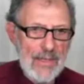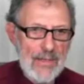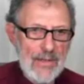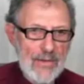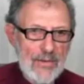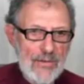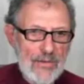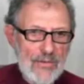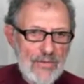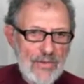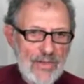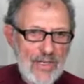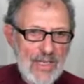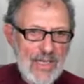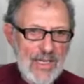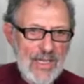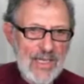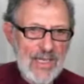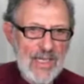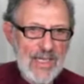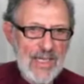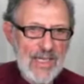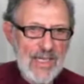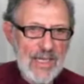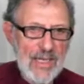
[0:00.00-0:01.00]

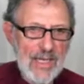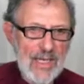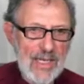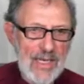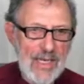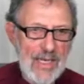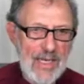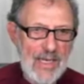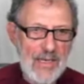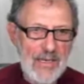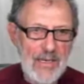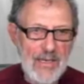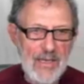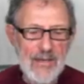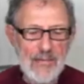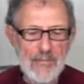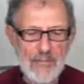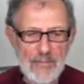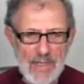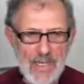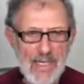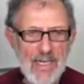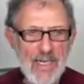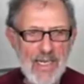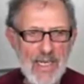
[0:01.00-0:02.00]
C,
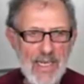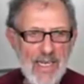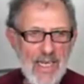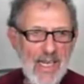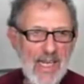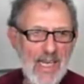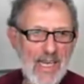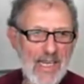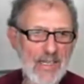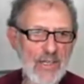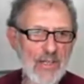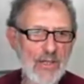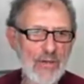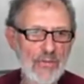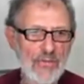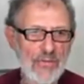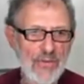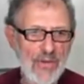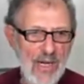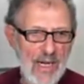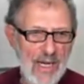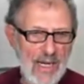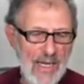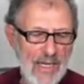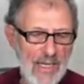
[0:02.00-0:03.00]
meaning end of
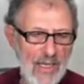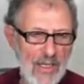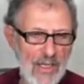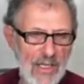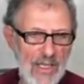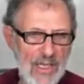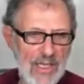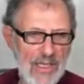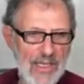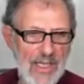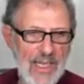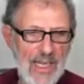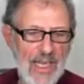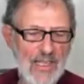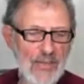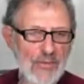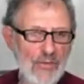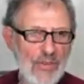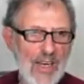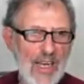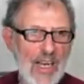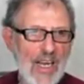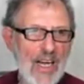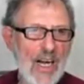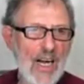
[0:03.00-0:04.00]
file, and that's
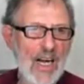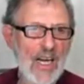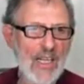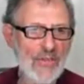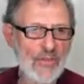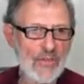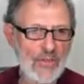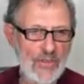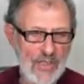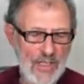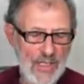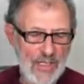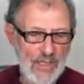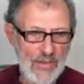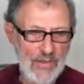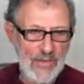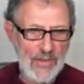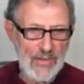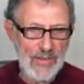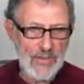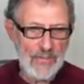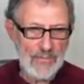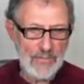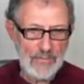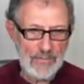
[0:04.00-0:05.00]
a constant.
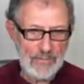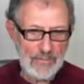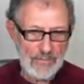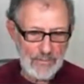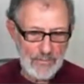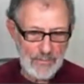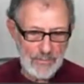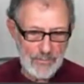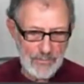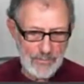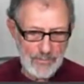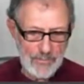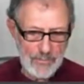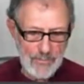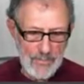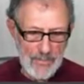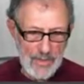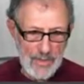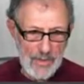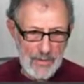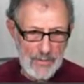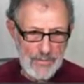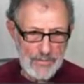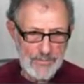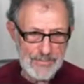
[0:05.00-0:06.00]

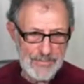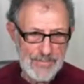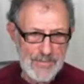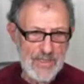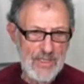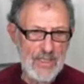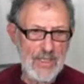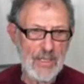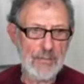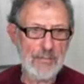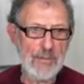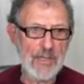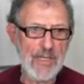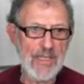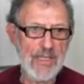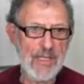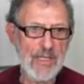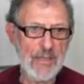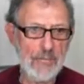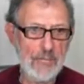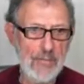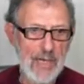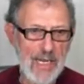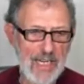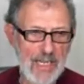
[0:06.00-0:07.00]
It's typically
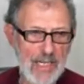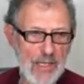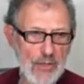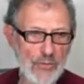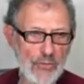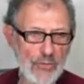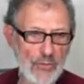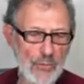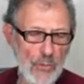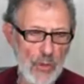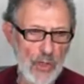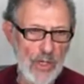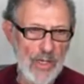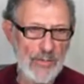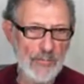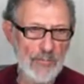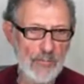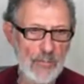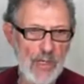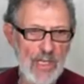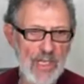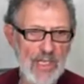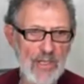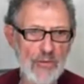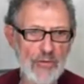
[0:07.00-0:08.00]
-1,
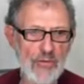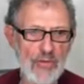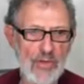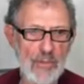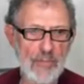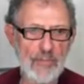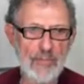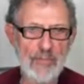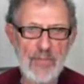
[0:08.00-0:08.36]
but it's a